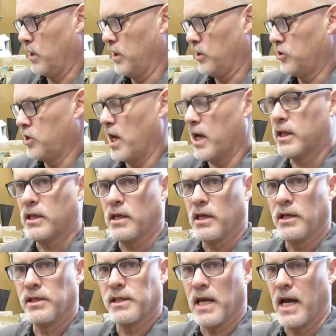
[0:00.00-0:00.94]
we're going to check
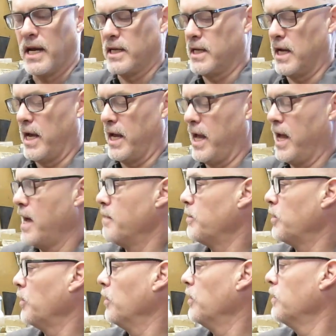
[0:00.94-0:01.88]
the inside
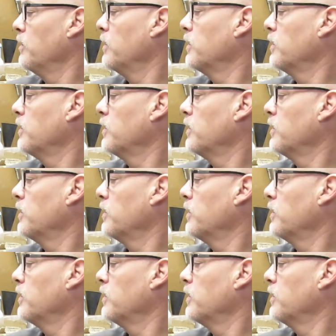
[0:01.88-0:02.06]
diameter of